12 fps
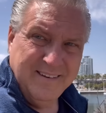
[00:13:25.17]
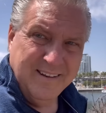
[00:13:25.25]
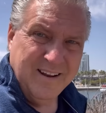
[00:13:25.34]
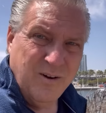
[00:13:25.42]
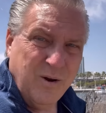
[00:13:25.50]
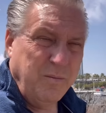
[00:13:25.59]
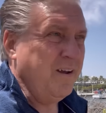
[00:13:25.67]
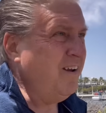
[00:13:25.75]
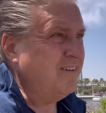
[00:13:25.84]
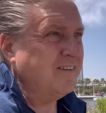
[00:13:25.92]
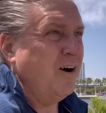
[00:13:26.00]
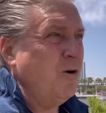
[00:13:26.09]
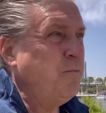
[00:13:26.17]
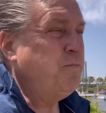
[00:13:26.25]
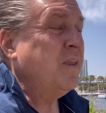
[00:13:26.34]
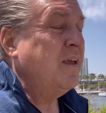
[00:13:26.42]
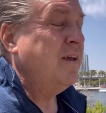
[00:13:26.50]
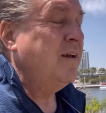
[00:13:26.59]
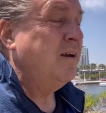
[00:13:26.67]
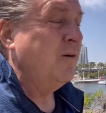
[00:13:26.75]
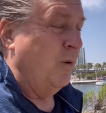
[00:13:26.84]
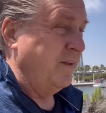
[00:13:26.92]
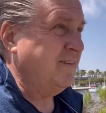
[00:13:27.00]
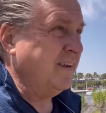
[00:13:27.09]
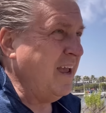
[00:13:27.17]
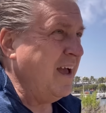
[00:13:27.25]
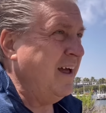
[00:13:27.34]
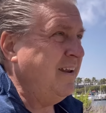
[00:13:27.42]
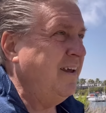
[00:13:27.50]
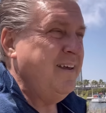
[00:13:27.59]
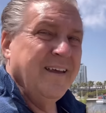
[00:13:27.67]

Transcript: You know what I mean? So once again,